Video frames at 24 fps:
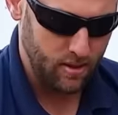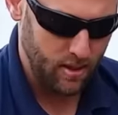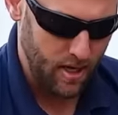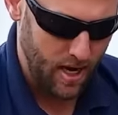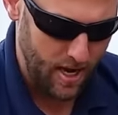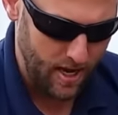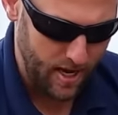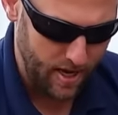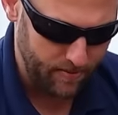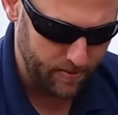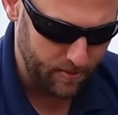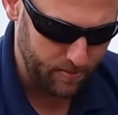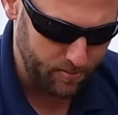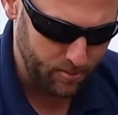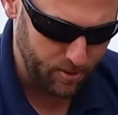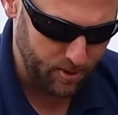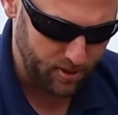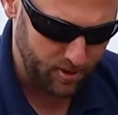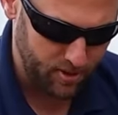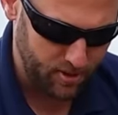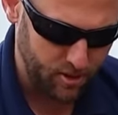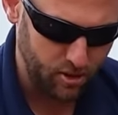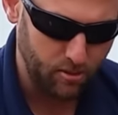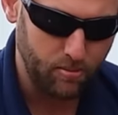I haven't
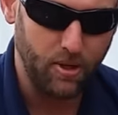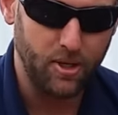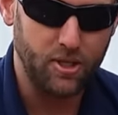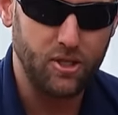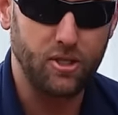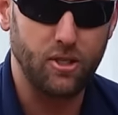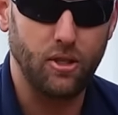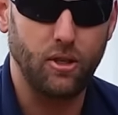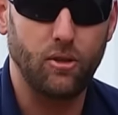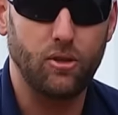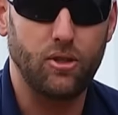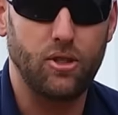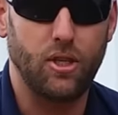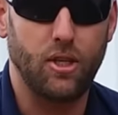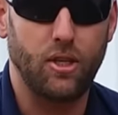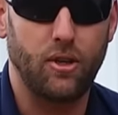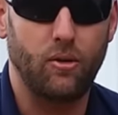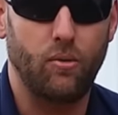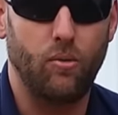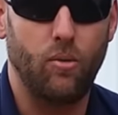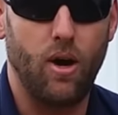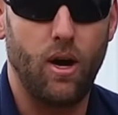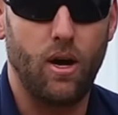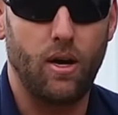put too much solution in
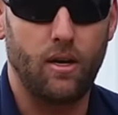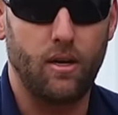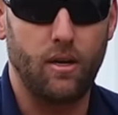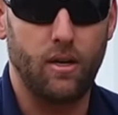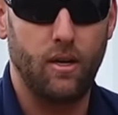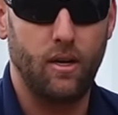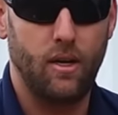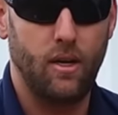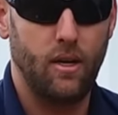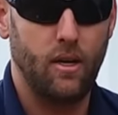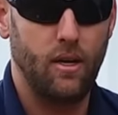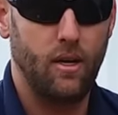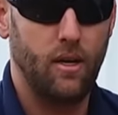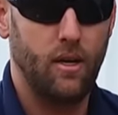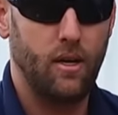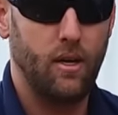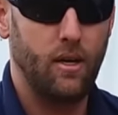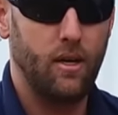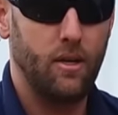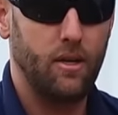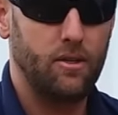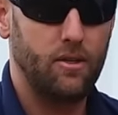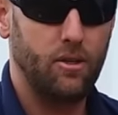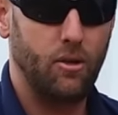the water.
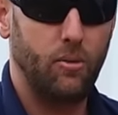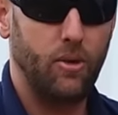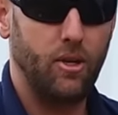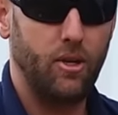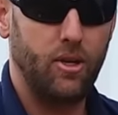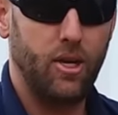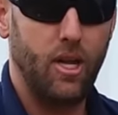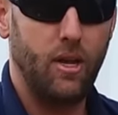So when you